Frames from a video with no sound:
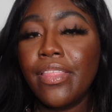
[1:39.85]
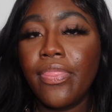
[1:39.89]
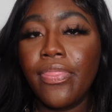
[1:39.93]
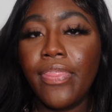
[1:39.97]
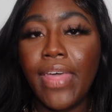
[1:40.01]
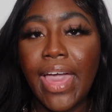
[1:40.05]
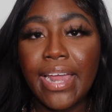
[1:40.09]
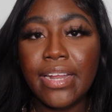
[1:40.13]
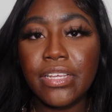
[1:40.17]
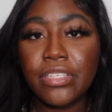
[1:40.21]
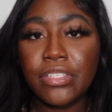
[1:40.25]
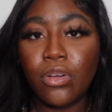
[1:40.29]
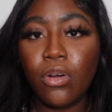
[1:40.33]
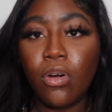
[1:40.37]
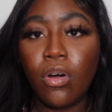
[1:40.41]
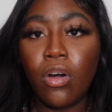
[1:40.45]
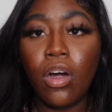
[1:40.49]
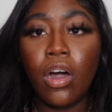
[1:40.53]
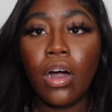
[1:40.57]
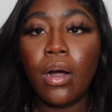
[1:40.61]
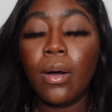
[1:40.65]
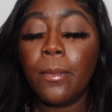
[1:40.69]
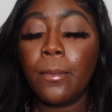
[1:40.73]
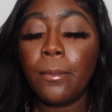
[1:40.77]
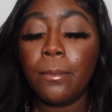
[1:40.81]
That is
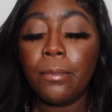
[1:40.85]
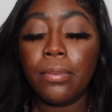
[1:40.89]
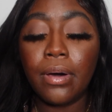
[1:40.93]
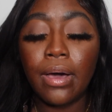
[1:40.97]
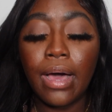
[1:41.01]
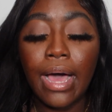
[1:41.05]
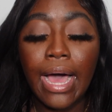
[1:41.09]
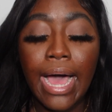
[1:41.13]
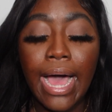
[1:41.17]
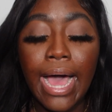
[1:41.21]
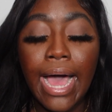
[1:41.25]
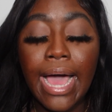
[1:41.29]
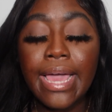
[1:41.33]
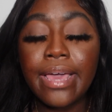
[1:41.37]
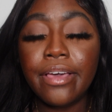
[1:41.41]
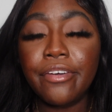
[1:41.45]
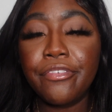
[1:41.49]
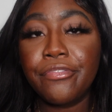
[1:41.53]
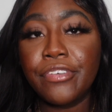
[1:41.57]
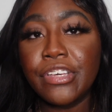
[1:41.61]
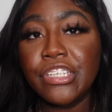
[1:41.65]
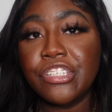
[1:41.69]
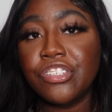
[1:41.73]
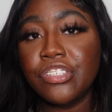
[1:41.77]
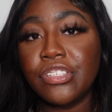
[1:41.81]
all. But high
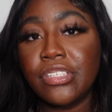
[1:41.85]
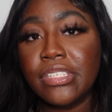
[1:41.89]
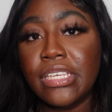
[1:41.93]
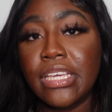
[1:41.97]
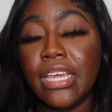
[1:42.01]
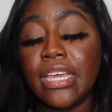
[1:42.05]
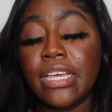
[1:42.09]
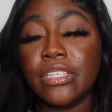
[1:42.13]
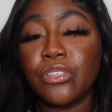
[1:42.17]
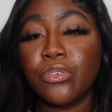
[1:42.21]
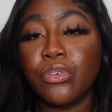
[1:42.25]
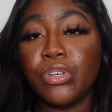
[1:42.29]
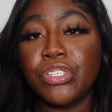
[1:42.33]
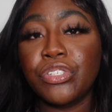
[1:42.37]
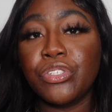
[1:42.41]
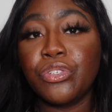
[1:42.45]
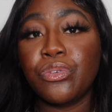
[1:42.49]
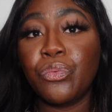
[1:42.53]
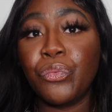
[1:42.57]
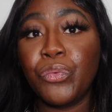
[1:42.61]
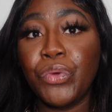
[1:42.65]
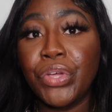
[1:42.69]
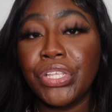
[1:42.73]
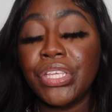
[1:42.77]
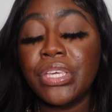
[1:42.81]
efficiency is going
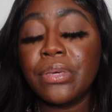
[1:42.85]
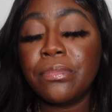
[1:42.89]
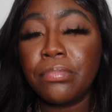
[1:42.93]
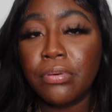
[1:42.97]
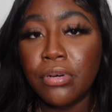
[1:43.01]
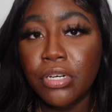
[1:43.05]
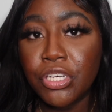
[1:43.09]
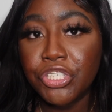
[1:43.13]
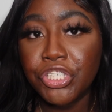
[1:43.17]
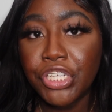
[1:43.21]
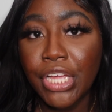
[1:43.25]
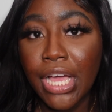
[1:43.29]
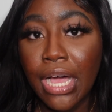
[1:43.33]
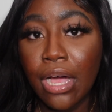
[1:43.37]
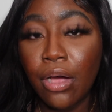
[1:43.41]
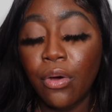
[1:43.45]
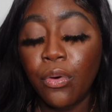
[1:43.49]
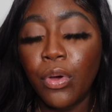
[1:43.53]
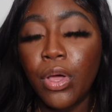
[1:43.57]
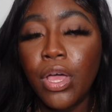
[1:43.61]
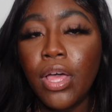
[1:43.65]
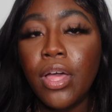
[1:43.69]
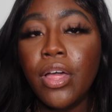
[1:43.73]
to really push out